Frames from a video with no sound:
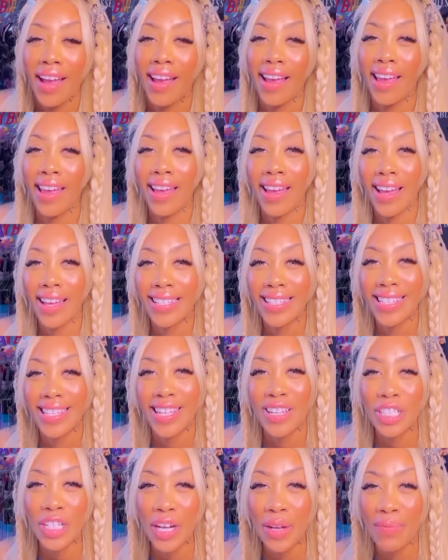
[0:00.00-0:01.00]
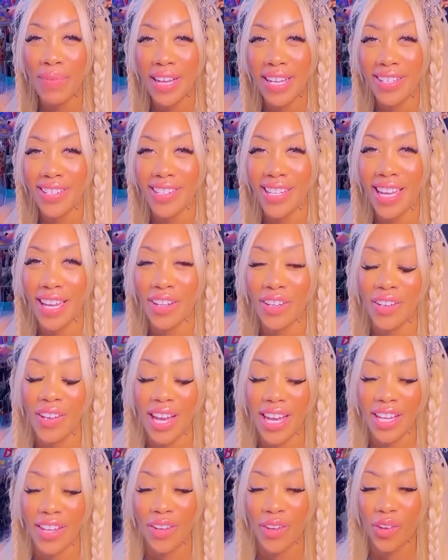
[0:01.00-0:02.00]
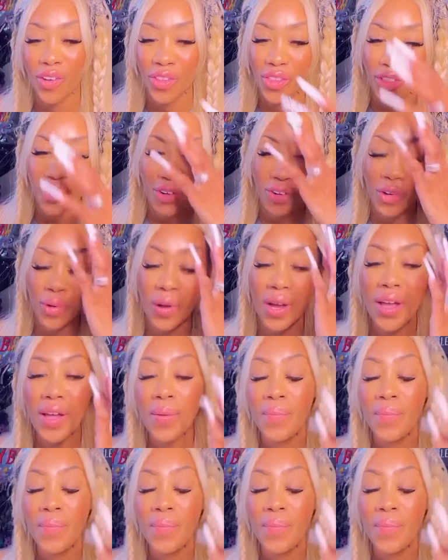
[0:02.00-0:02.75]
And here on my channel, I go through